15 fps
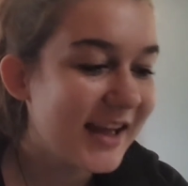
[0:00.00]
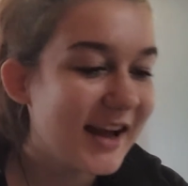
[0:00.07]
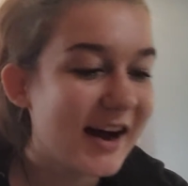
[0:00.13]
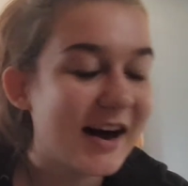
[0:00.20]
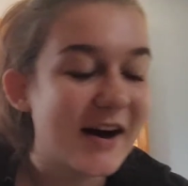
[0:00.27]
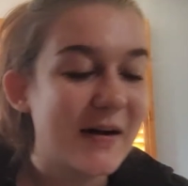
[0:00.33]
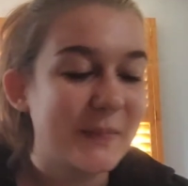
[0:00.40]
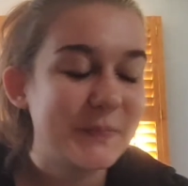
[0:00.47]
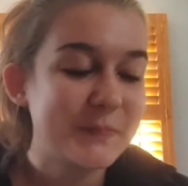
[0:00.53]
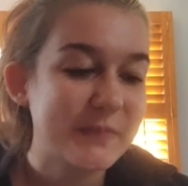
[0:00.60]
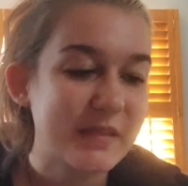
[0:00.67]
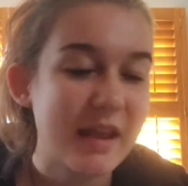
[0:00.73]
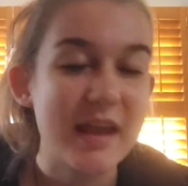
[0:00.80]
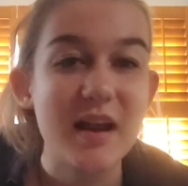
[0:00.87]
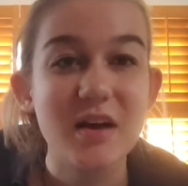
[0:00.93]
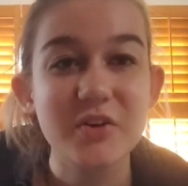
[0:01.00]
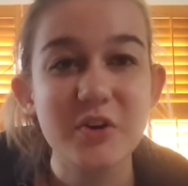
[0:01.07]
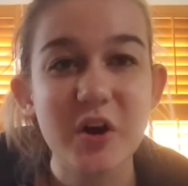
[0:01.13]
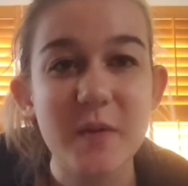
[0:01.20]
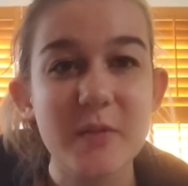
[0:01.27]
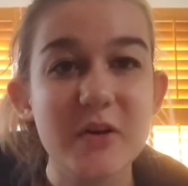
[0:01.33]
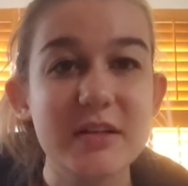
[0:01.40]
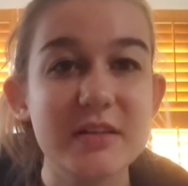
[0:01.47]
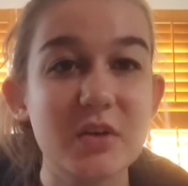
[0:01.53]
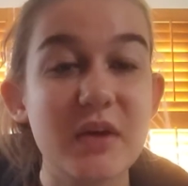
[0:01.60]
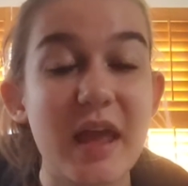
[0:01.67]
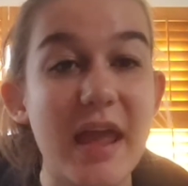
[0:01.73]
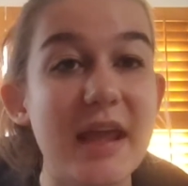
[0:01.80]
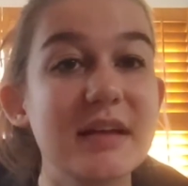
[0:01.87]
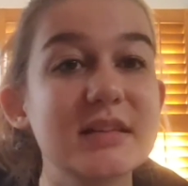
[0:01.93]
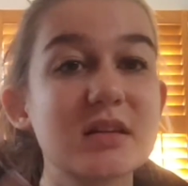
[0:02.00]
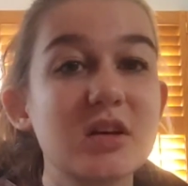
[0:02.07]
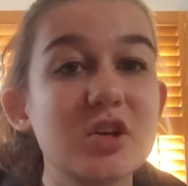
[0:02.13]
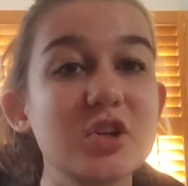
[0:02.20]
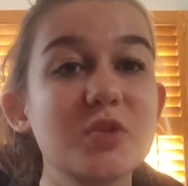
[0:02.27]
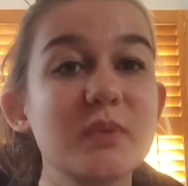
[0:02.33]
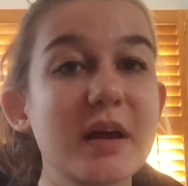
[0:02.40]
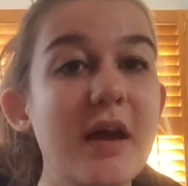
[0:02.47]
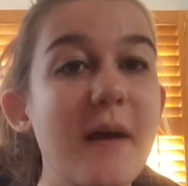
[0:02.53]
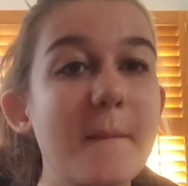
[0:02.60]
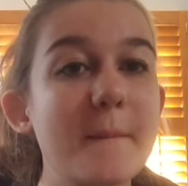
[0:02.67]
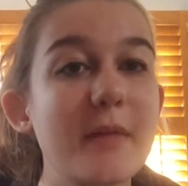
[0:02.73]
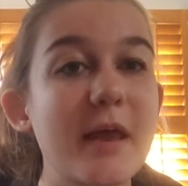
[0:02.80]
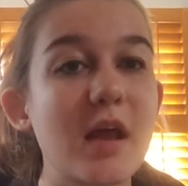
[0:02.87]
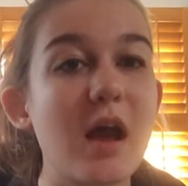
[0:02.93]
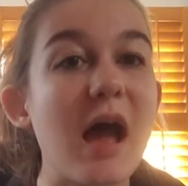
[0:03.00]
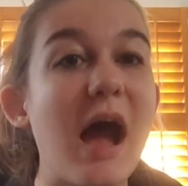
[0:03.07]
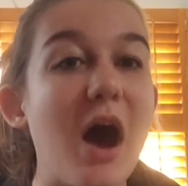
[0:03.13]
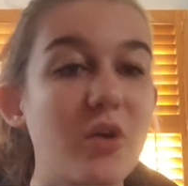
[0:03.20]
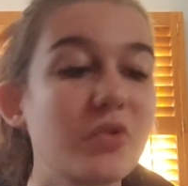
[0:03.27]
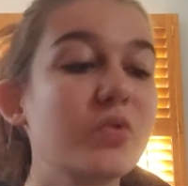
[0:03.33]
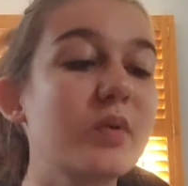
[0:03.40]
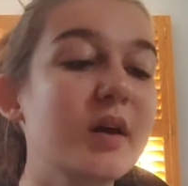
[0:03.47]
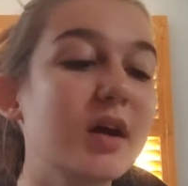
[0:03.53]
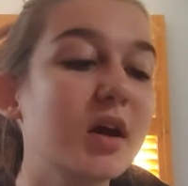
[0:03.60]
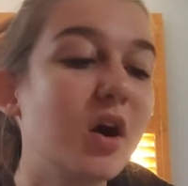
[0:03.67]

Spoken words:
And Under Armour is okay as long as you pick up like outerwear,